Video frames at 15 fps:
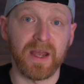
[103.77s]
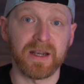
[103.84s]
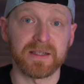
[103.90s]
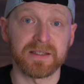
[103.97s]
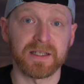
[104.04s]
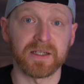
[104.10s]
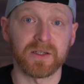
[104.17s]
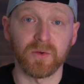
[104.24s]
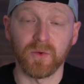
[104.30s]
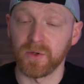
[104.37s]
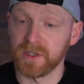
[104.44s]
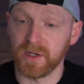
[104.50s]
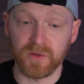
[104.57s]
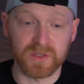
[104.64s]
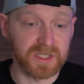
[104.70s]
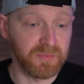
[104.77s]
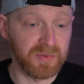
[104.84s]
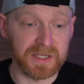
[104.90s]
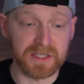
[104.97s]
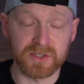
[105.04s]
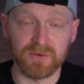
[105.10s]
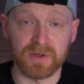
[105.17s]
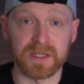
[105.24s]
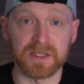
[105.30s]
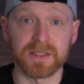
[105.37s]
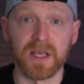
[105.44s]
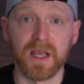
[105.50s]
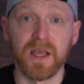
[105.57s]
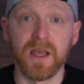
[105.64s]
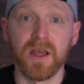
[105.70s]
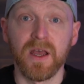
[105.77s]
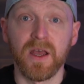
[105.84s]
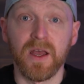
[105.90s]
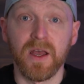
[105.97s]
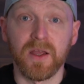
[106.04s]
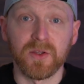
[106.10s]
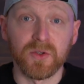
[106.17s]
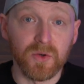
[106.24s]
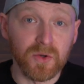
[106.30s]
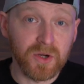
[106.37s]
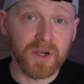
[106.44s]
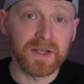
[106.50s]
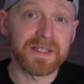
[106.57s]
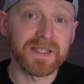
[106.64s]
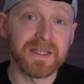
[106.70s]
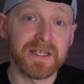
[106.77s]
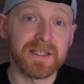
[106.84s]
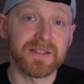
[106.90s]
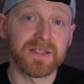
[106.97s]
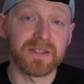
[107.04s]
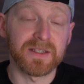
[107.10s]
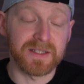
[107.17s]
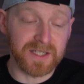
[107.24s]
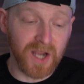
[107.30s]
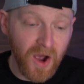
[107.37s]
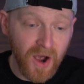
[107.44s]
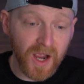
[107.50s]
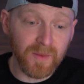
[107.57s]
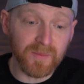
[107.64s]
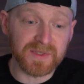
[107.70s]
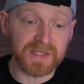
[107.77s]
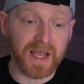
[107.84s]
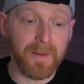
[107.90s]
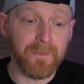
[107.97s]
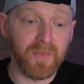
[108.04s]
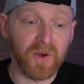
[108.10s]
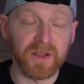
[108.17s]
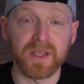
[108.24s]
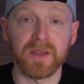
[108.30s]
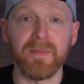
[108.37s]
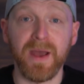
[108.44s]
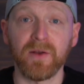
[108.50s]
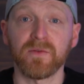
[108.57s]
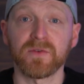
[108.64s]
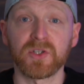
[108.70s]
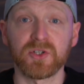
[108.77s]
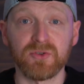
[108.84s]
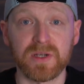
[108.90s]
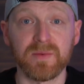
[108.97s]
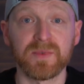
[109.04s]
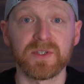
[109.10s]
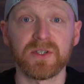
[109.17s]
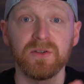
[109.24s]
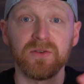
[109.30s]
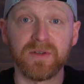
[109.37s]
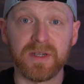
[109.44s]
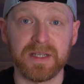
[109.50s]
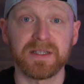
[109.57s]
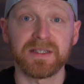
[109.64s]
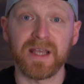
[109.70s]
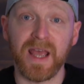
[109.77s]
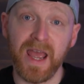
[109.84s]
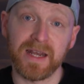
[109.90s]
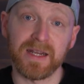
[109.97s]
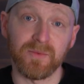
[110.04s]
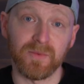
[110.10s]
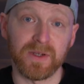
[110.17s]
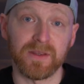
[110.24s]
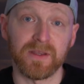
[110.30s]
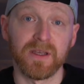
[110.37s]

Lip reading: editing, or, you know, split screens, you're going to need to times that by the amount of streams that you need to edit with.